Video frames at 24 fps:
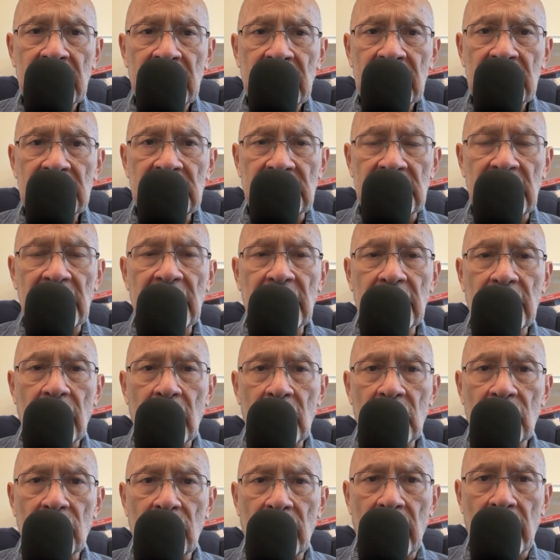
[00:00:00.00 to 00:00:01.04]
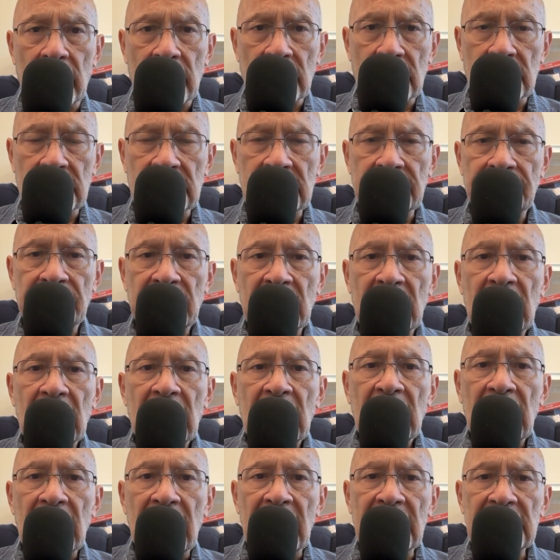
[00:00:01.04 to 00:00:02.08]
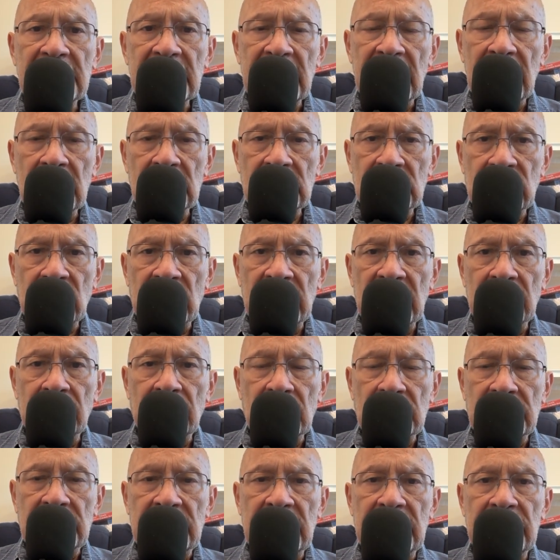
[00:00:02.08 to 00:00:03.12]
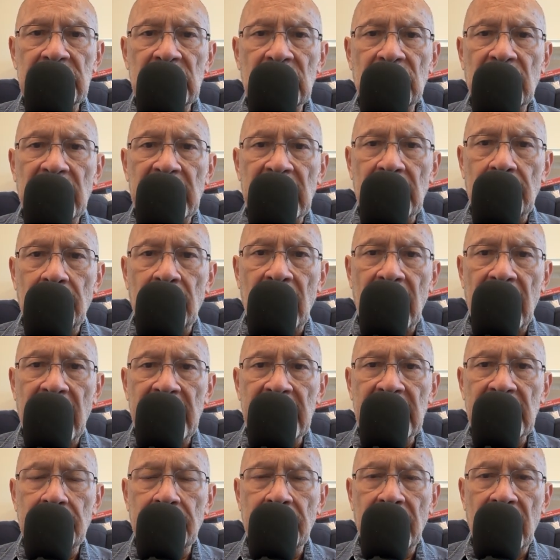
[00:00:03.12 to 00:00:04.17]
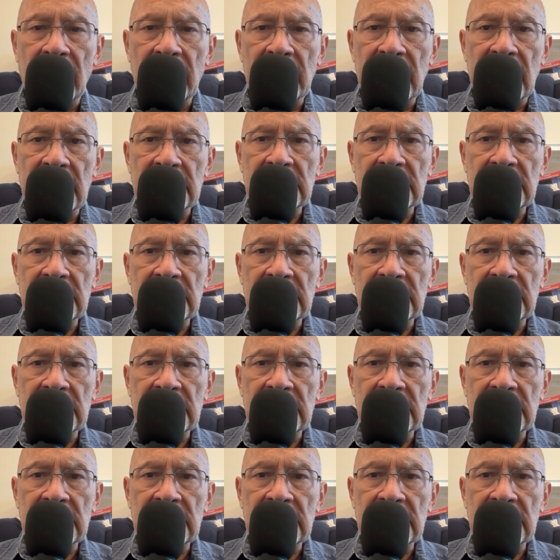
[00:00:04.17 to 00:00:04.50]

Synagogue models. Let's illustrate the procedure by applying the paradise